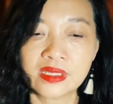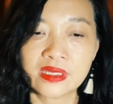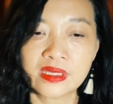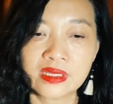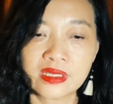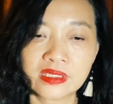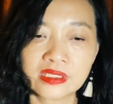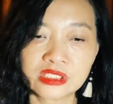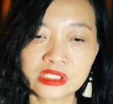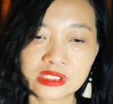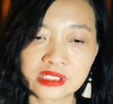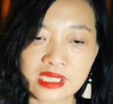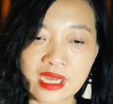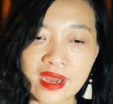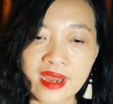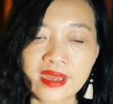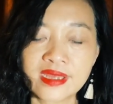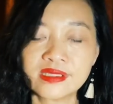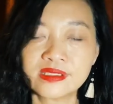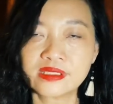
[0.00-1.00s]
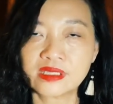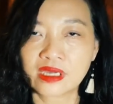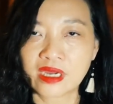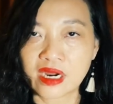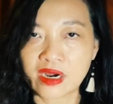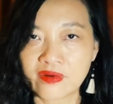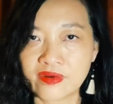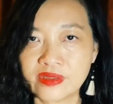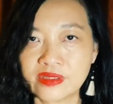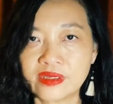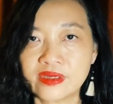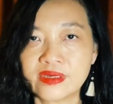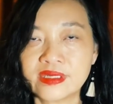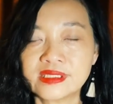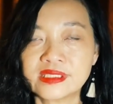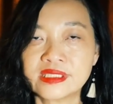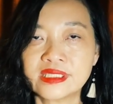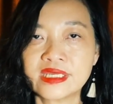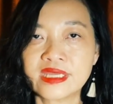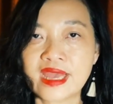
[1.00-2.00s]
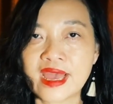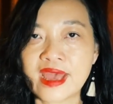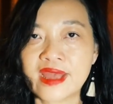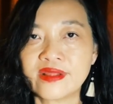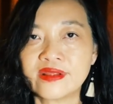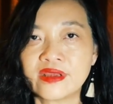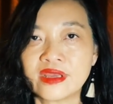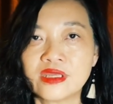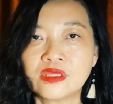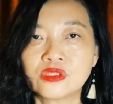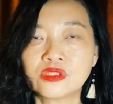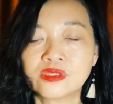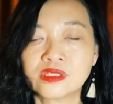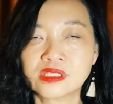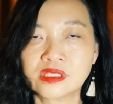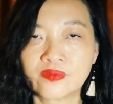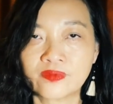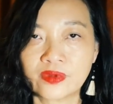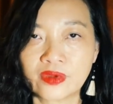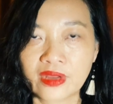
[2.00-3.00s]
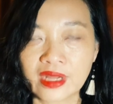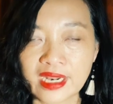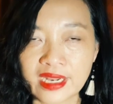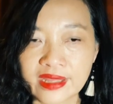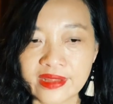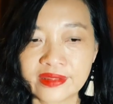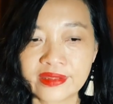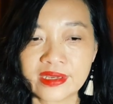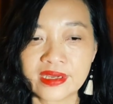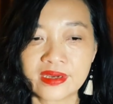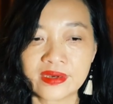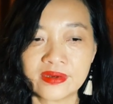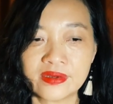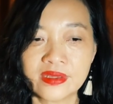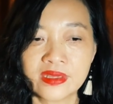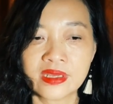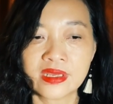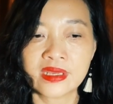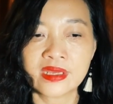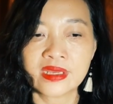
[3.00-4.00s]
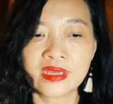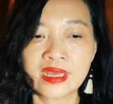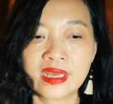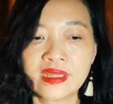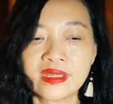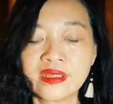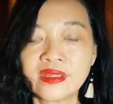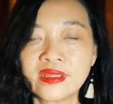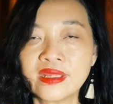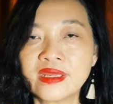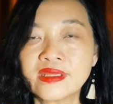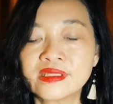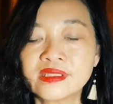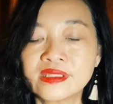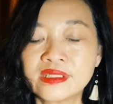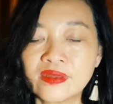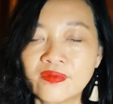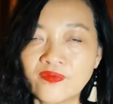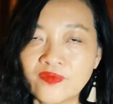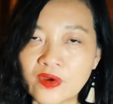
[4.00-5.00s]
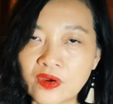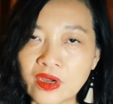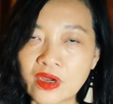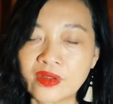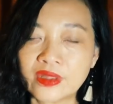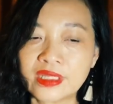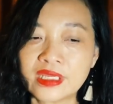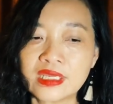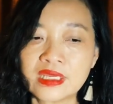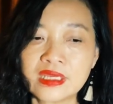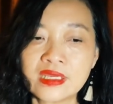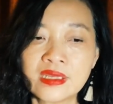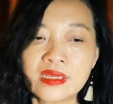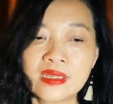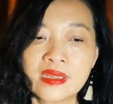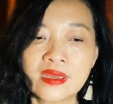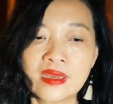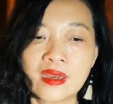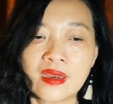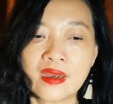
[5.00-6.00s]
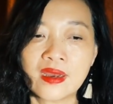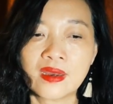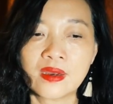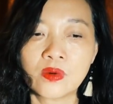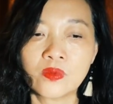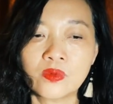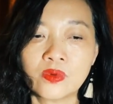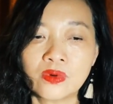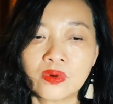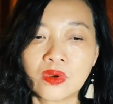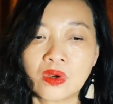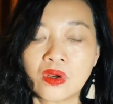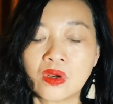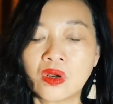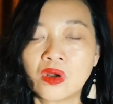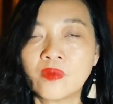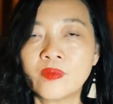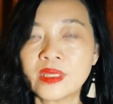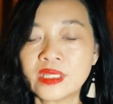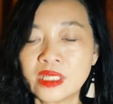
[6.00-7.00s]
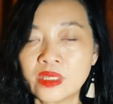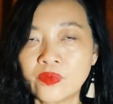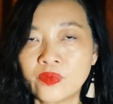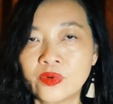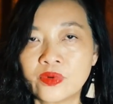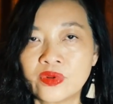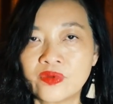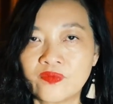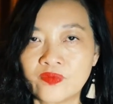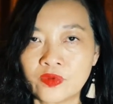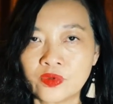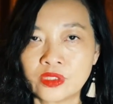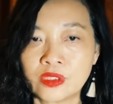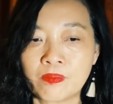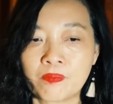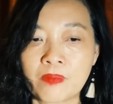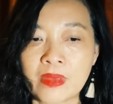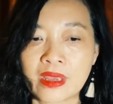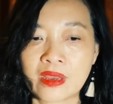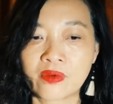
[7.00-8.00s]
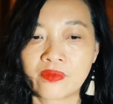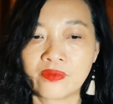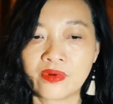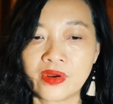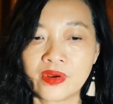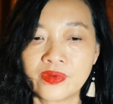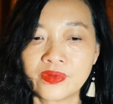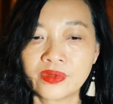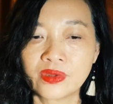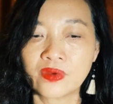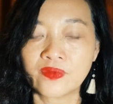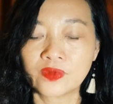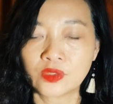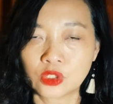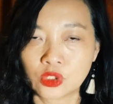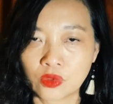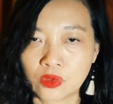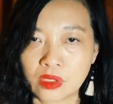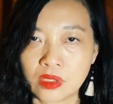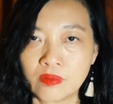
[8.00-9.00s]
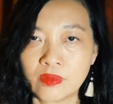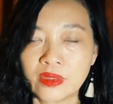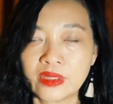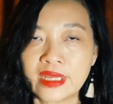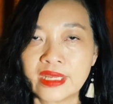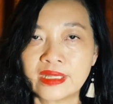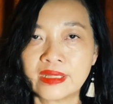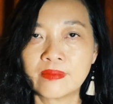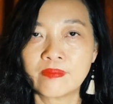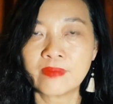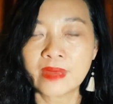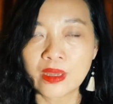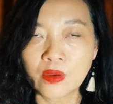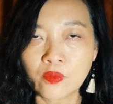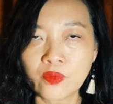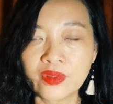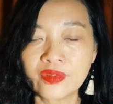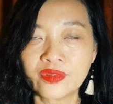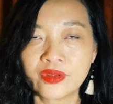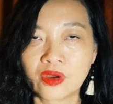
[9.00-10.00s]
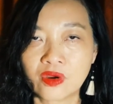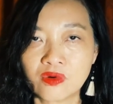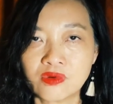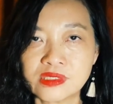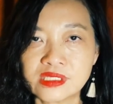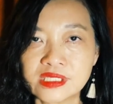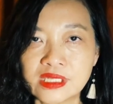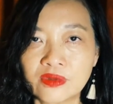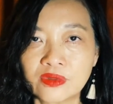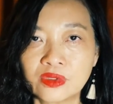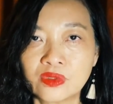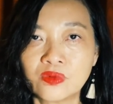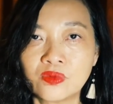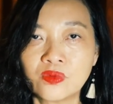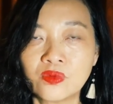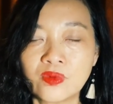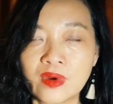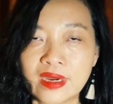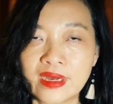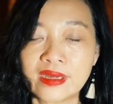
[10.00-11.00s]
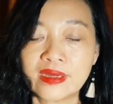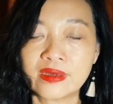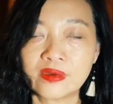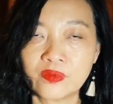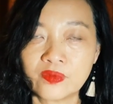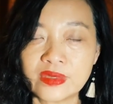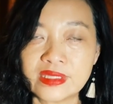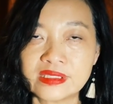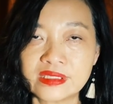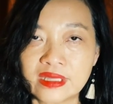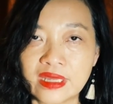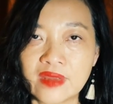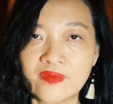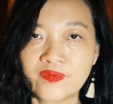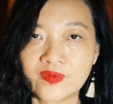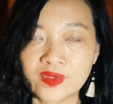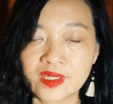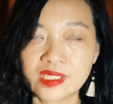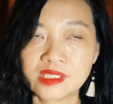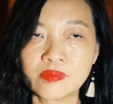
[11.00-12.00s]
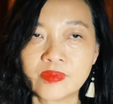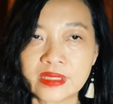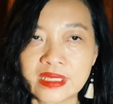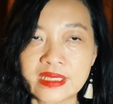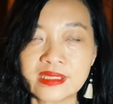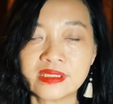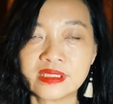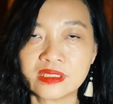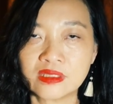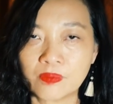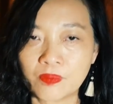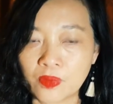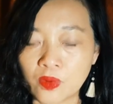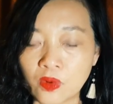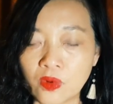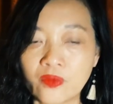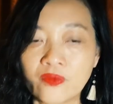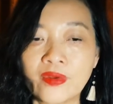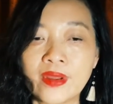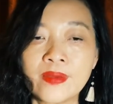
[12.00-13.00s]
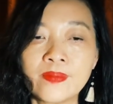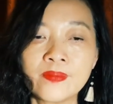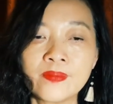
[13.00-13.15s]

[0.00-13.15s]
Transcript: size, the characteristic, and the interest of the clientele. And then next, the faculty committee will review the background of the document and then met with the consultant who is the expertise in the program.